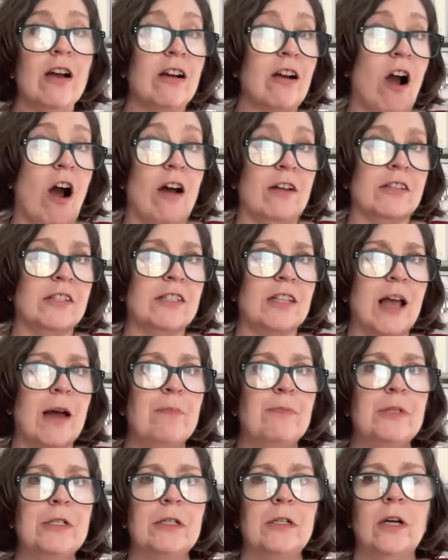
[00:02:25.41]

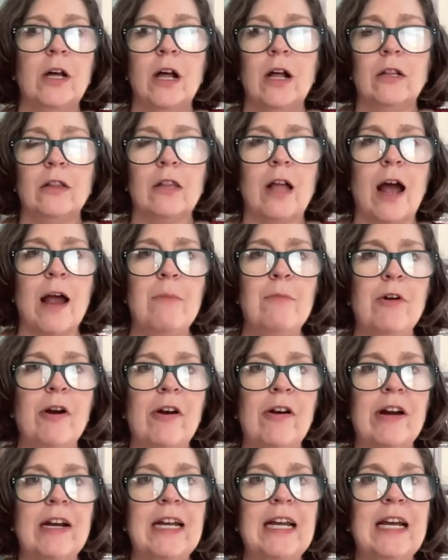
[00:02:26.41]
concept
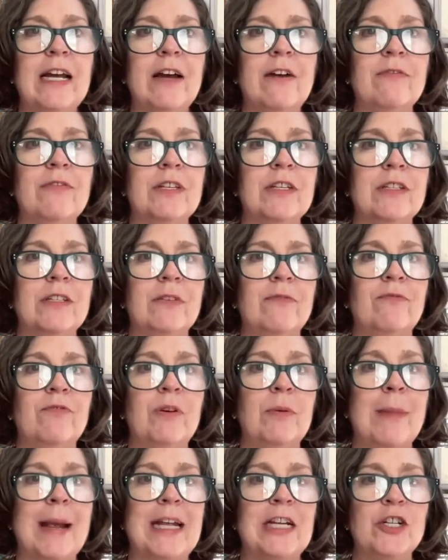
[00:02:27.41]
library of this
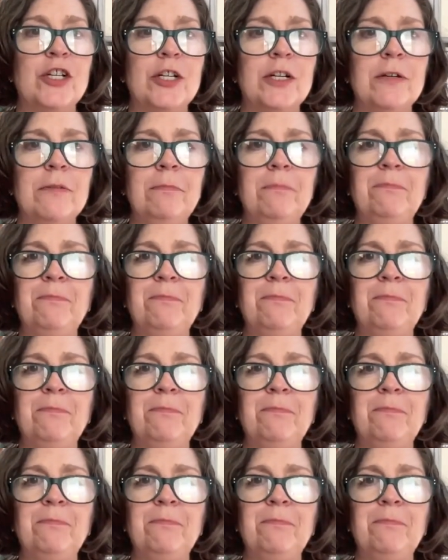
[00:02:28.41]
information?